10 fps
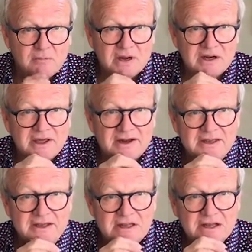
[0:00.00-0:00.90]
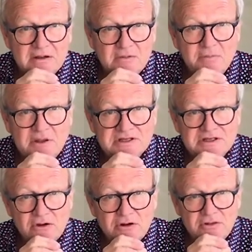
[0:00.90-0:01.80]
but that detail
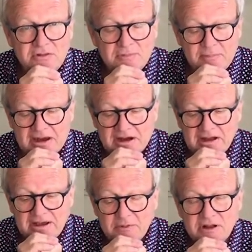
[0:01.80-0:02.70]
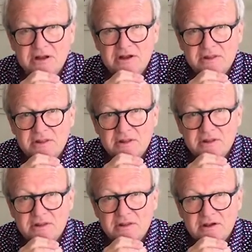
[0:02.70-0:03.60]
is on the back label
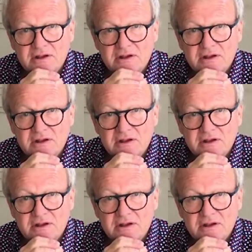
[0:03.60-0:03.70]
in